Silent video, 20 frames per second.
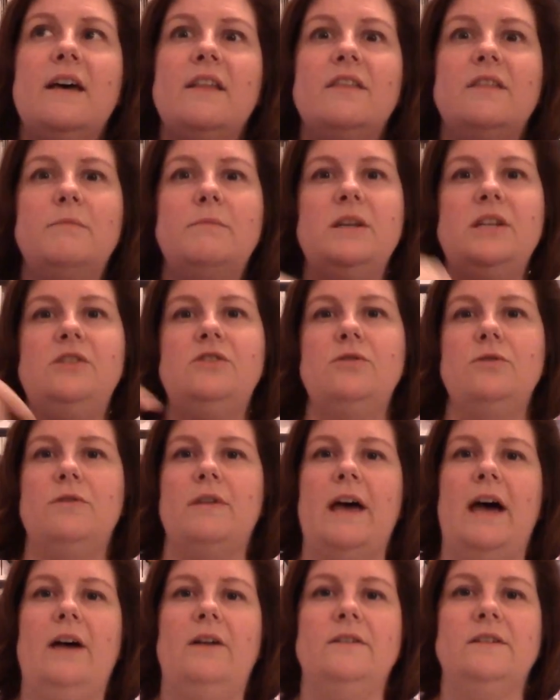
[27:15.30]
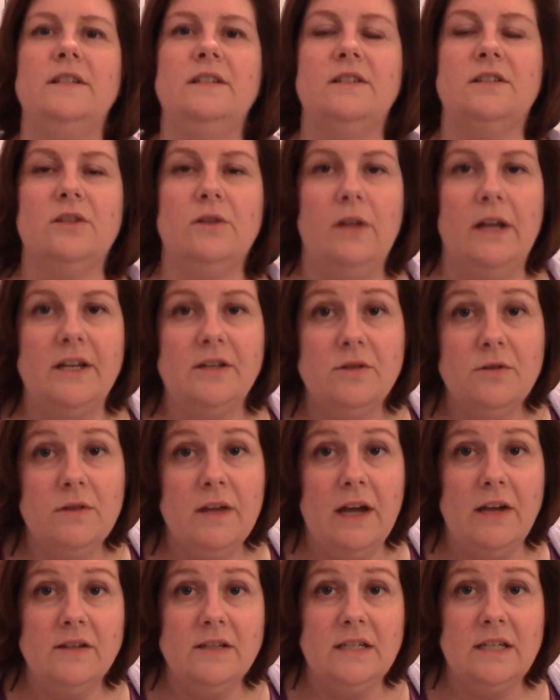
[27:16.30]
2000s, so like
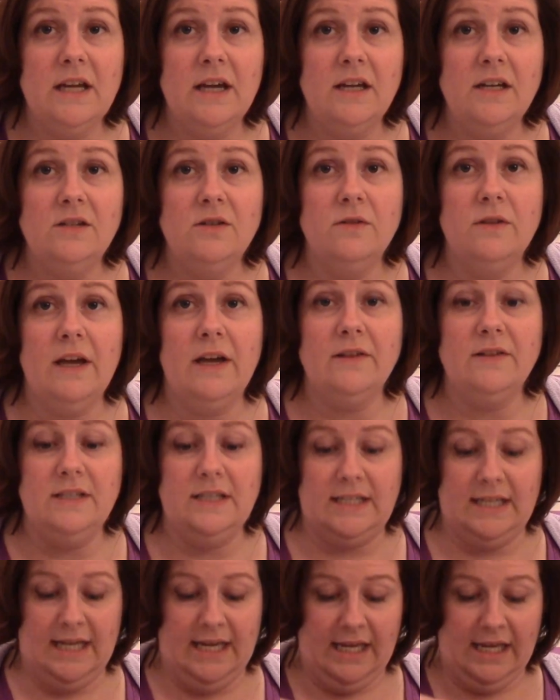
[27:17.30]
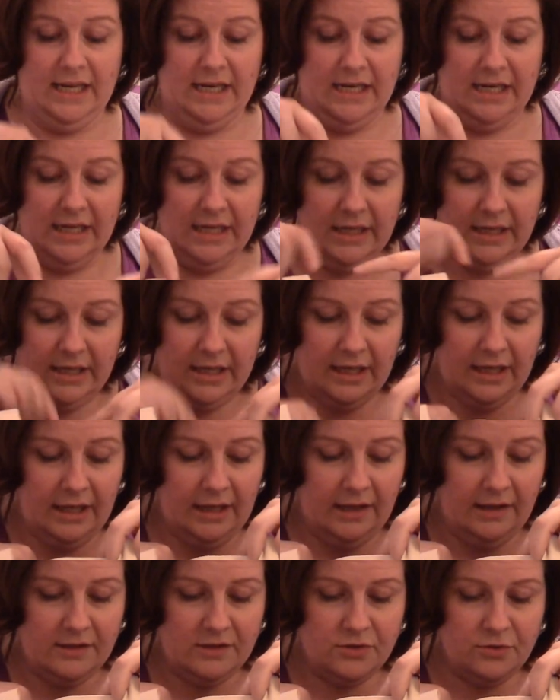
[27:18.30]
2009, 2010.
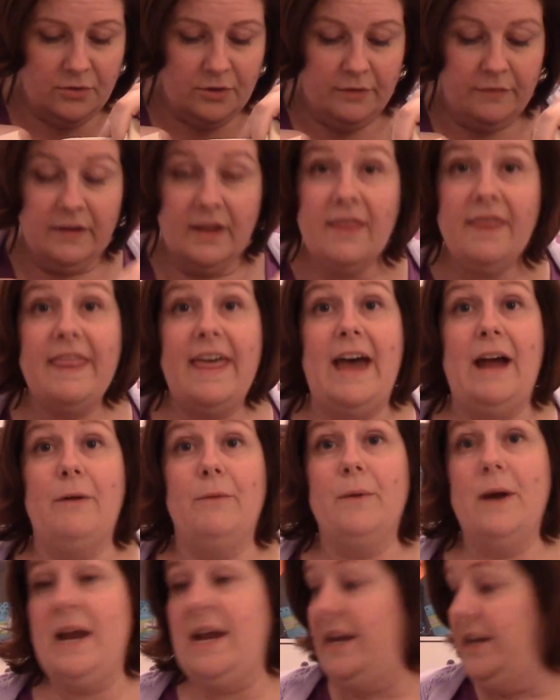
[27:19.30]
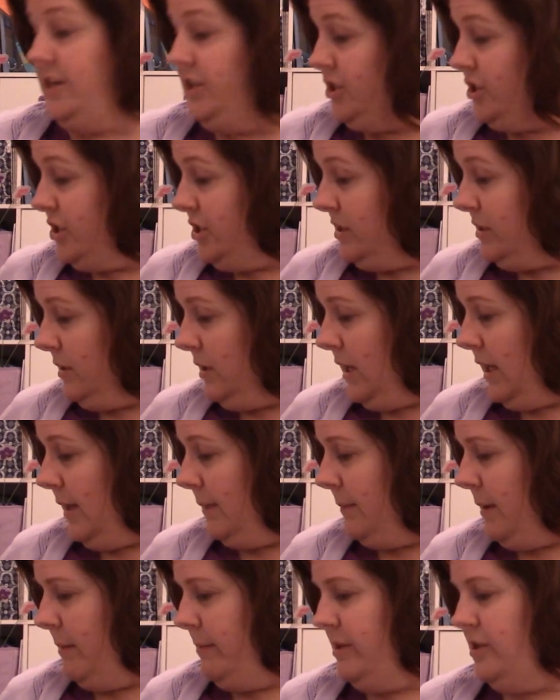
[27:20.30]
Sort of in that range,
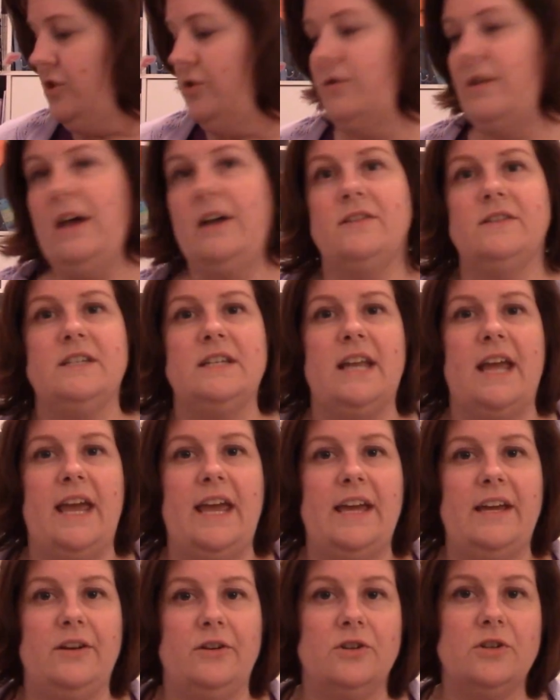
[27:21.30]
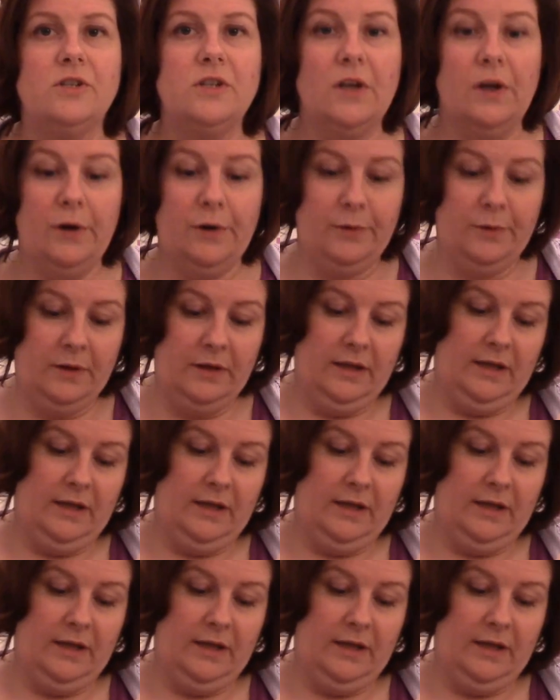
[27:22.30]
maybe 2008 or so.